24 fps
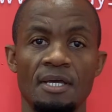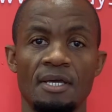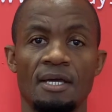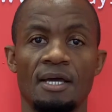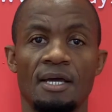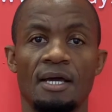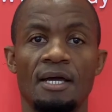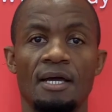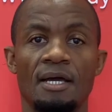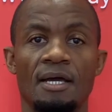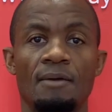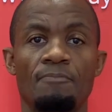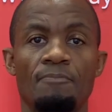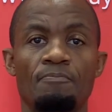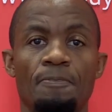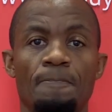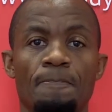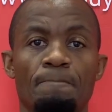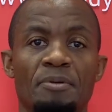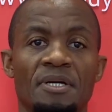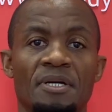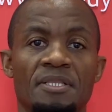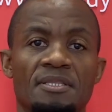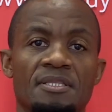Um,
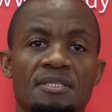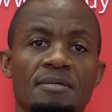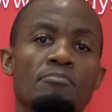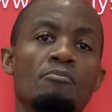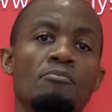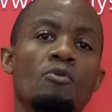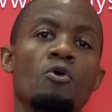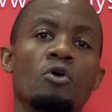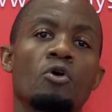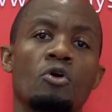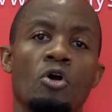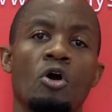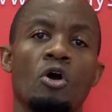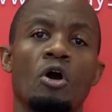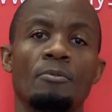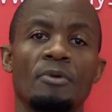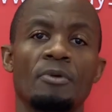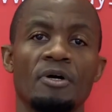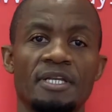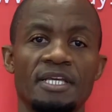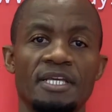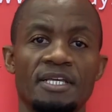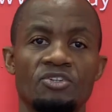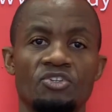but the more
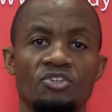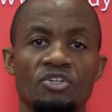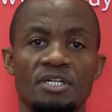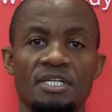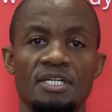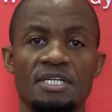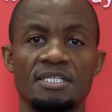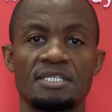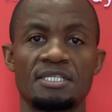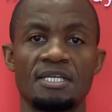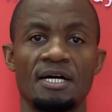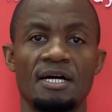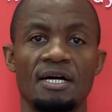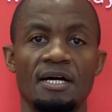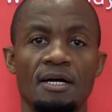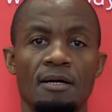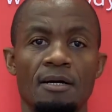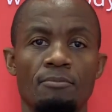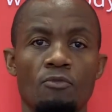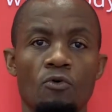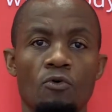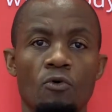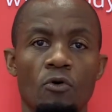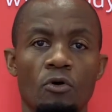common injuries are
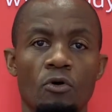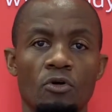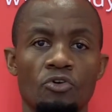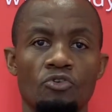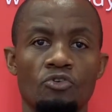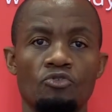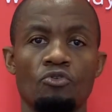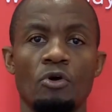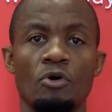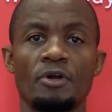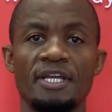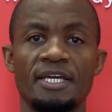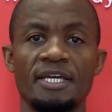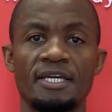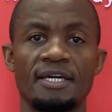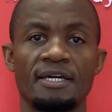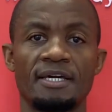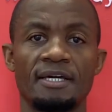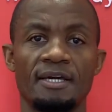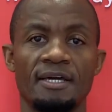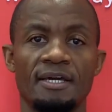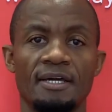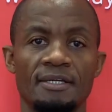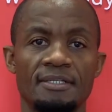more chronic
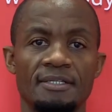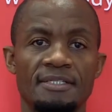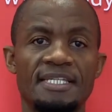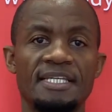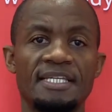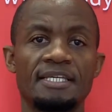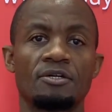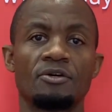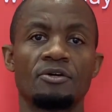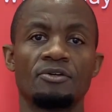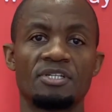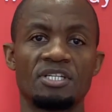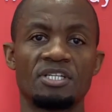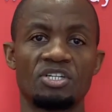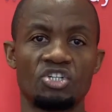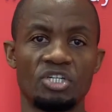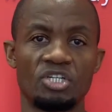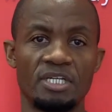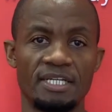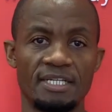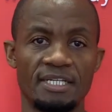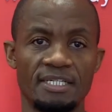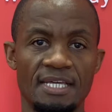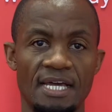
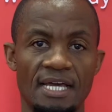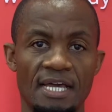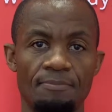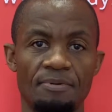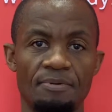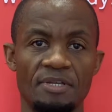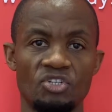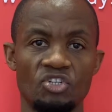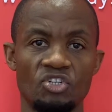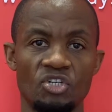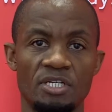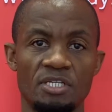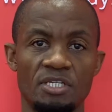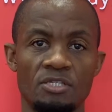deconditioning type injury.